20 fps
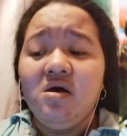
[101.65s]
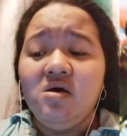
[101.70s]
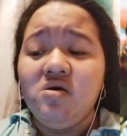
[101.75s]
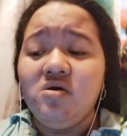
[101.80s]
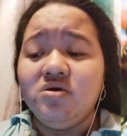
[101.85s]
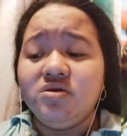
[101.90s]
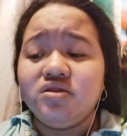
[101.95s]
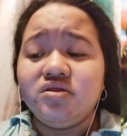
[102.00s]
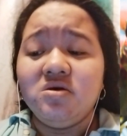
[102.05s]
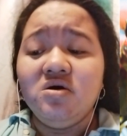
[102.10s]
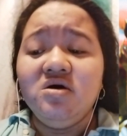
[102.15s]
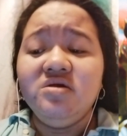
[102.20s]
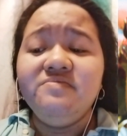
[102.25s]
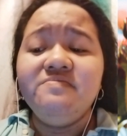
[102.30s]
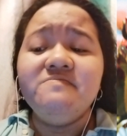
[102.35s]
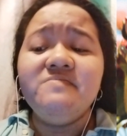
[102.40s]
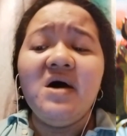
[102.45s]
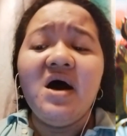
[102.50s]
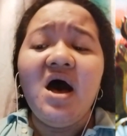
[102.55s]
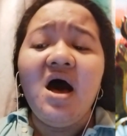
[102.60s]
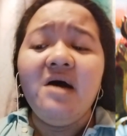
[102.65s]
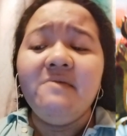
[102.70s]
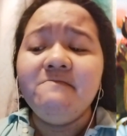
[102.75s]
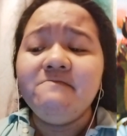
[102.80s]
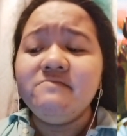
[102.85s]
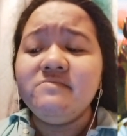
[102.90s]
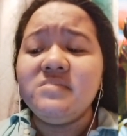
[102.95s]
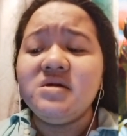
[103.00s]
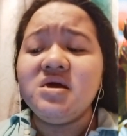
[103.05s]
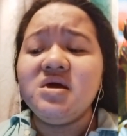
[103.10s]
You stood by
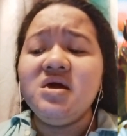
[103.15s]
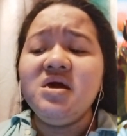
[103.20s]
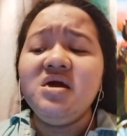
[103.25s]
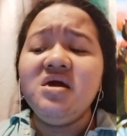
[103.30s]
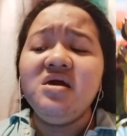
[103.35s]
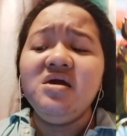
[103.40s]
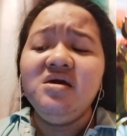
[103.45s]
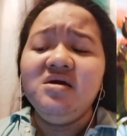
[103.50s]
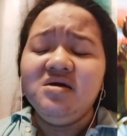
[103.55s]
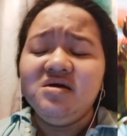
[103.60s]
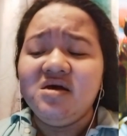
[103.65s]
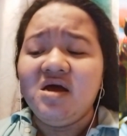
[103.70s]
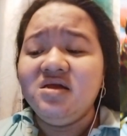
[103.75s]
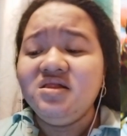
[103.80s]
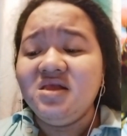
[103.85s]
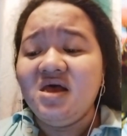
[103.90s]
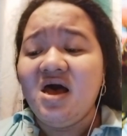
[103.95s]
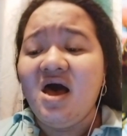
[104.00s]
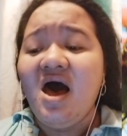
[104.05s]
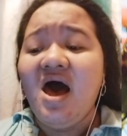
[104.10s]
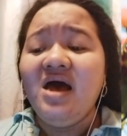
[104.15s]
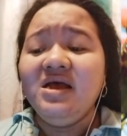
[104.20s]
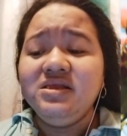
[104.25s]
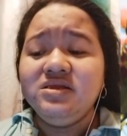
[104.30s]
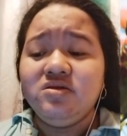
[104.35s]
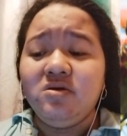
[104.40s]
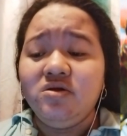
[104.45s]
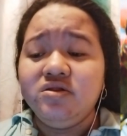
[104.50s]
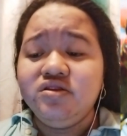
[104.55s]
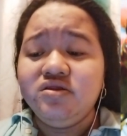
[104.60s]
me and I
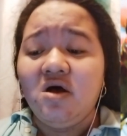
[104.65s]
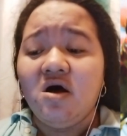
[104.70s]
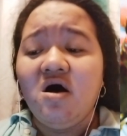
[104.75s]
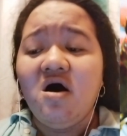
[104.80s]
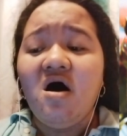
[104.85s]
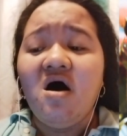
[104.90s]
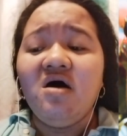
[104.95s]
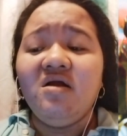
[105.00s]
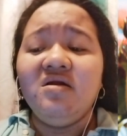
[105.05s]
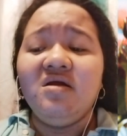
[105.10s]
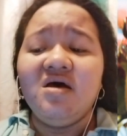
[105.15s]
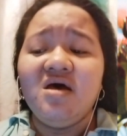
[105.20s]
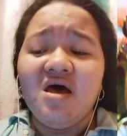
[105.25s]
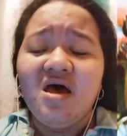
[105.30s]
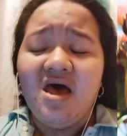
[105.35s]
stood tall.